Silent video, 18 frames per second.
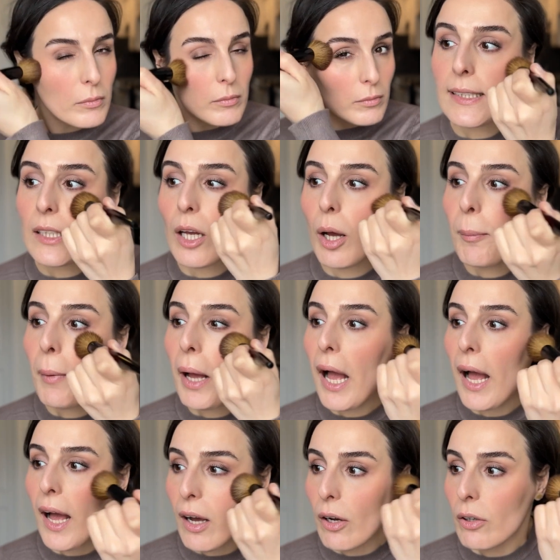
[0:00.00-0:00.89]

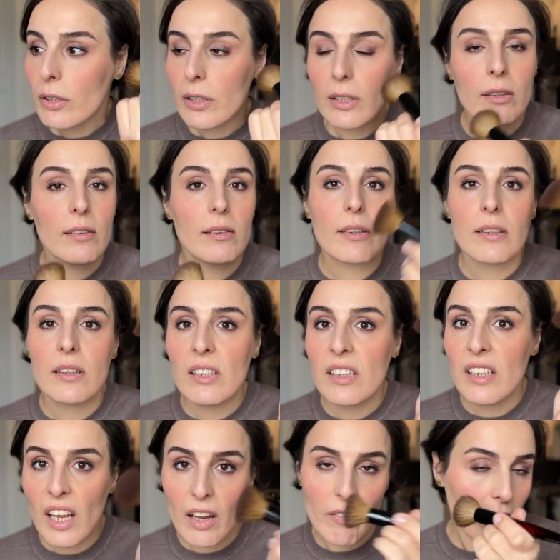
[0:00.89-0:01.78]
Somehow this
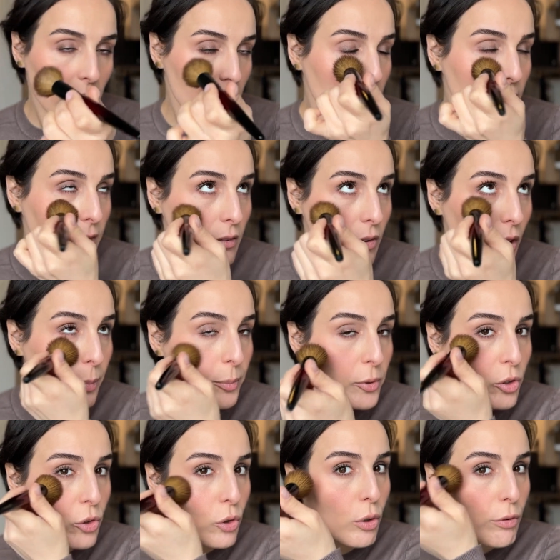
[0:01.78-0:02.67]
never
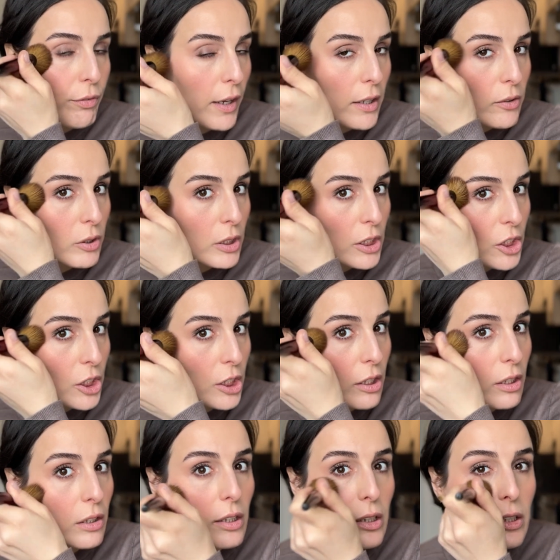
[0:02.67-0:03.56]
disrupts your foundation
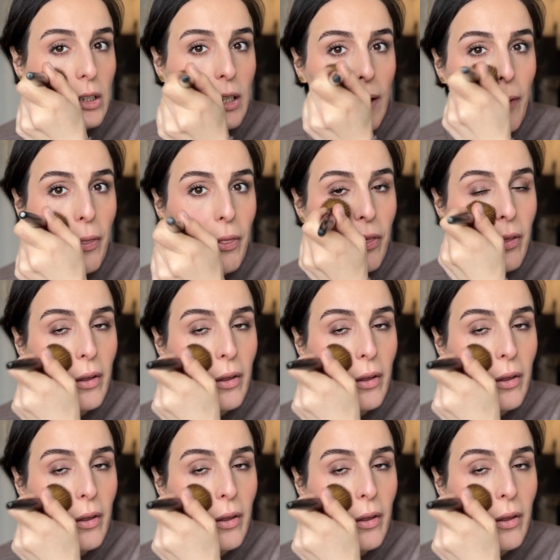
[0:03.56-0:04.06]
underneath.